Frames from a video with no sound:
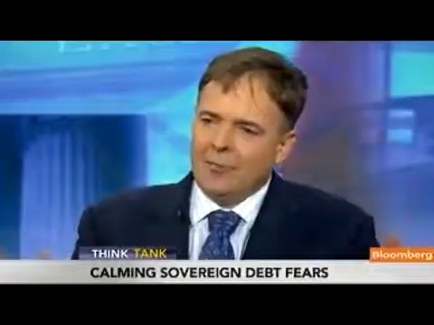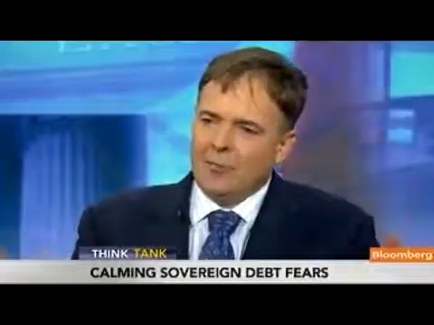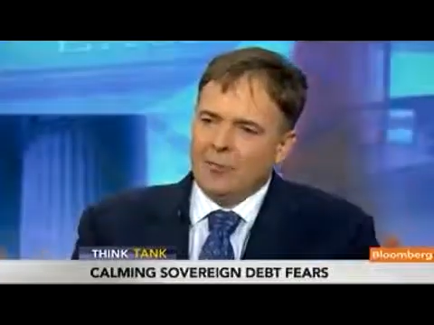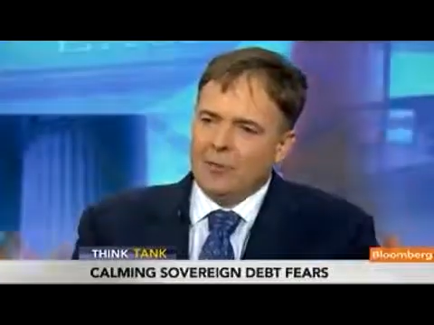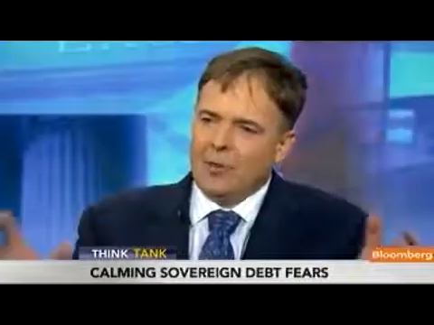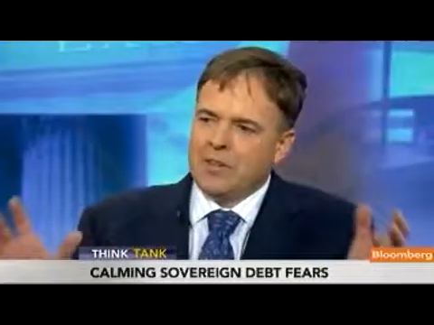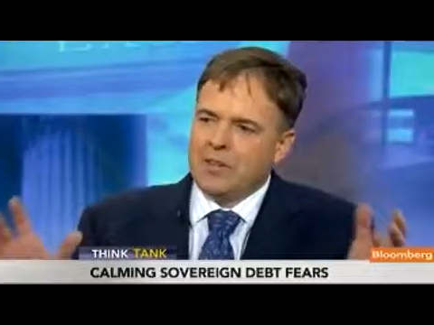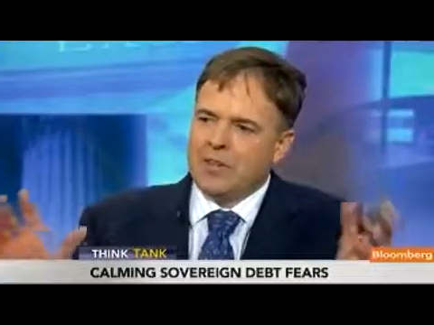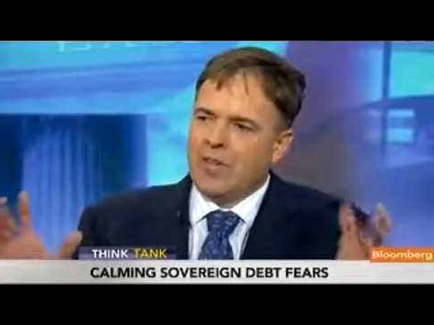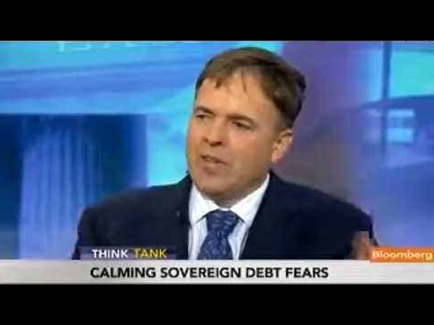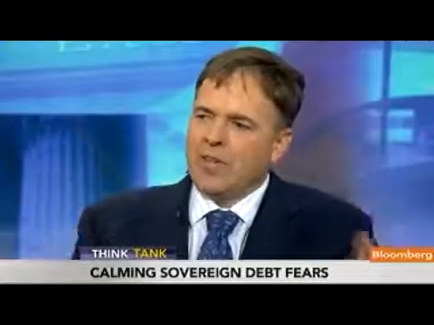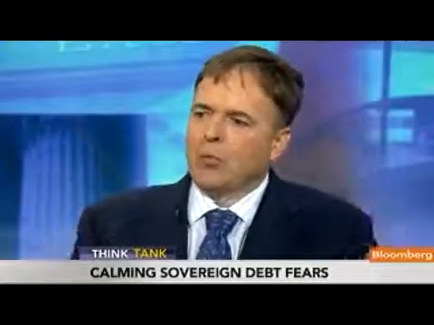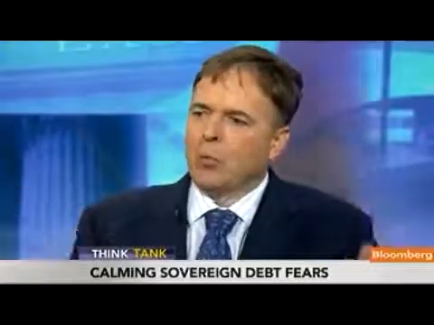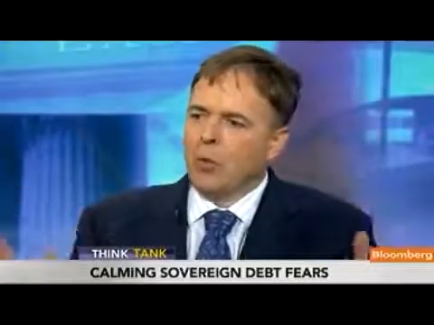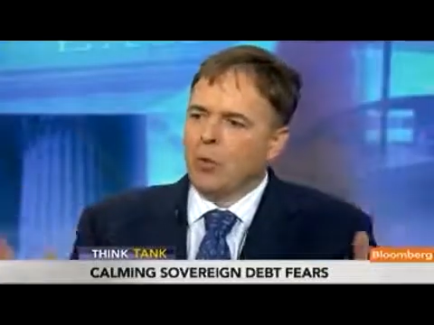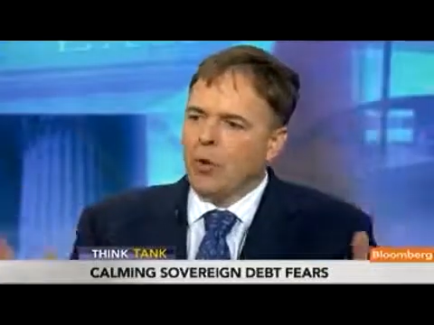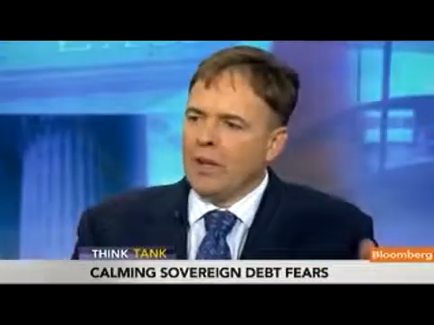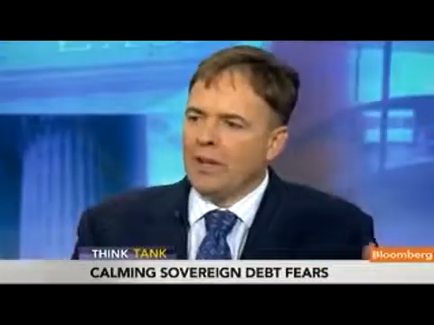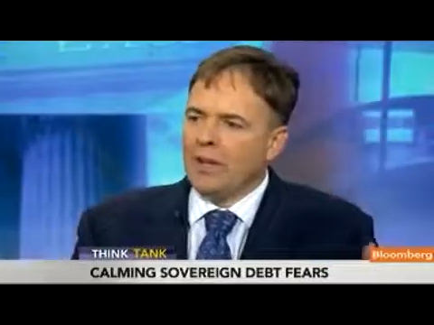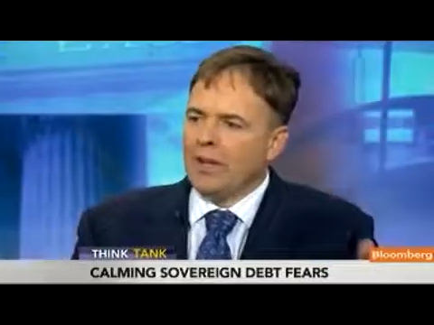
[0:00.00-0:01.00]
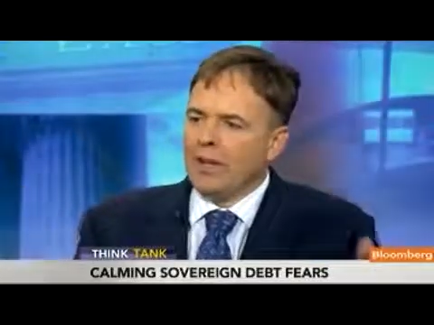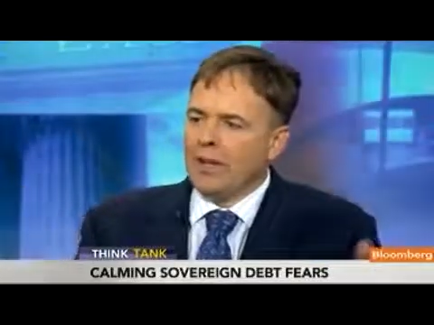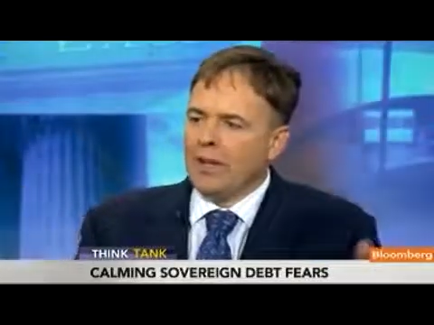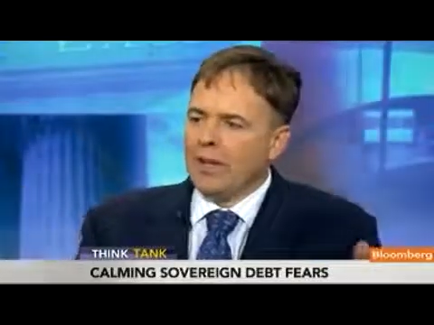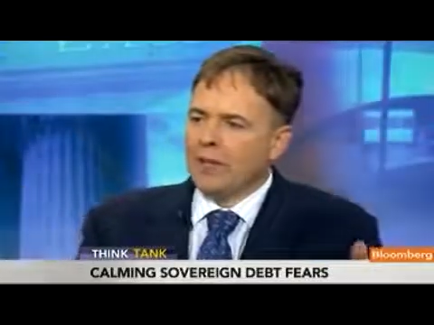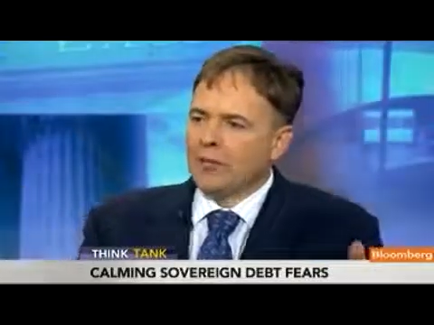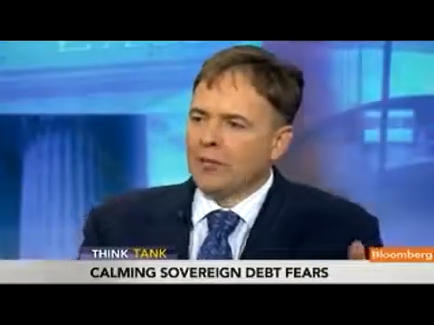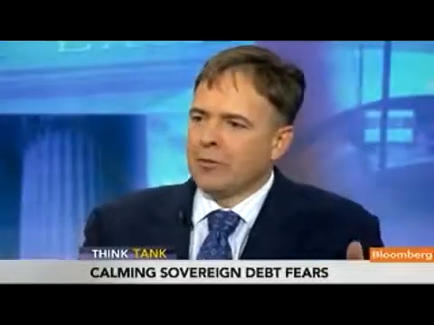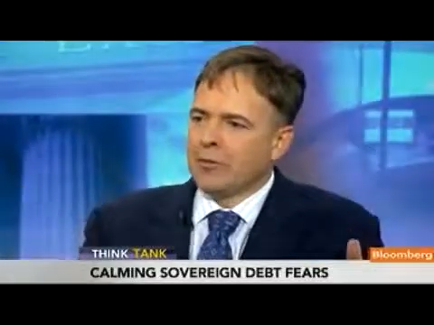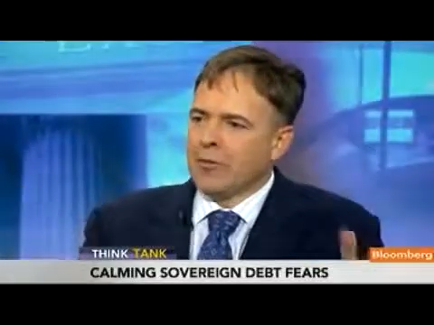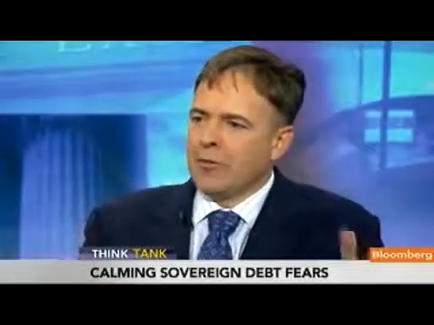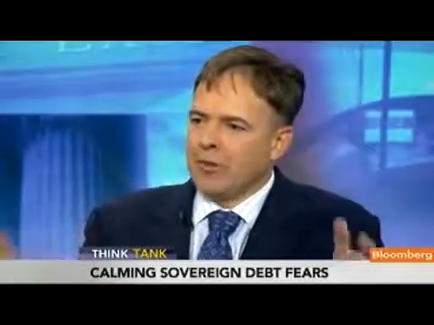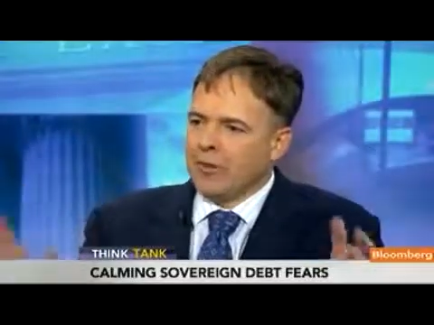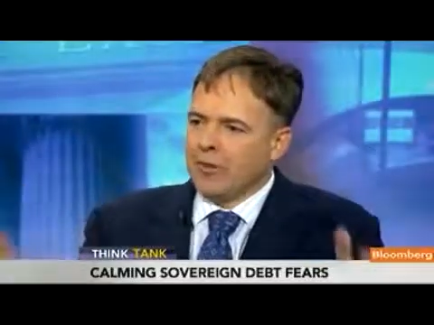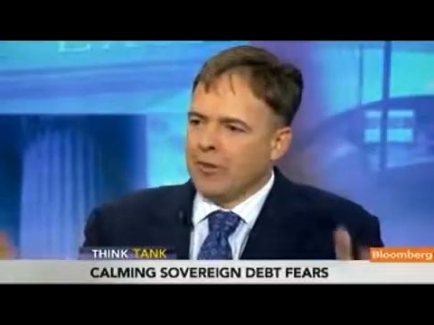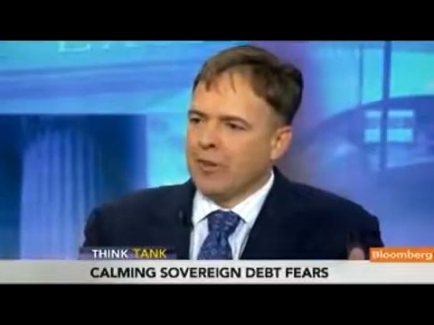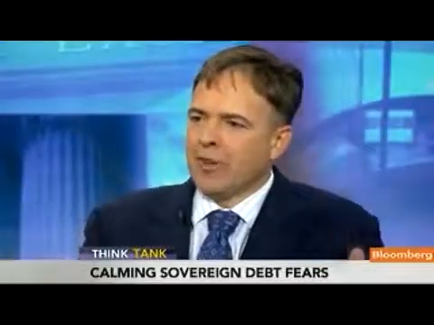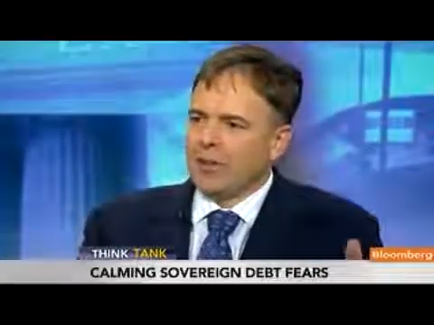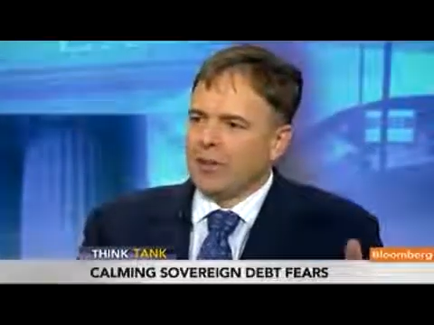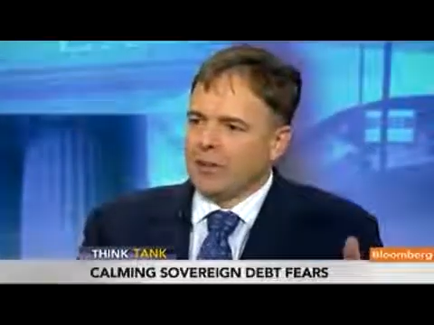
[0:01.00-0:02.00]
if we take one thing from the
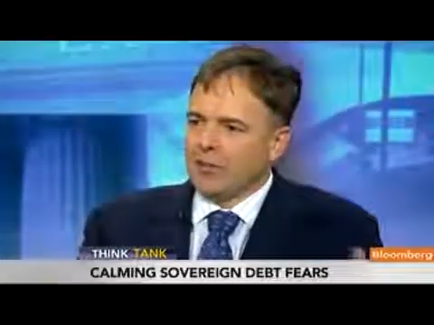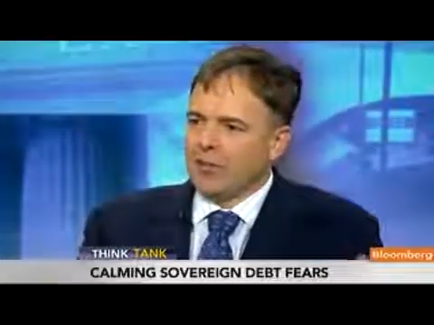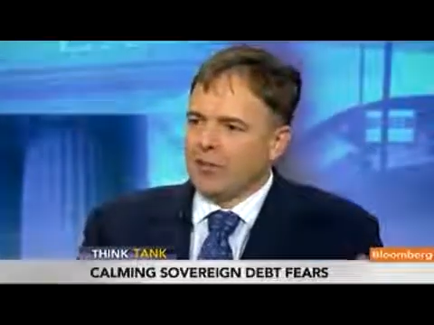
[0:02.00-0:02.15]
failure,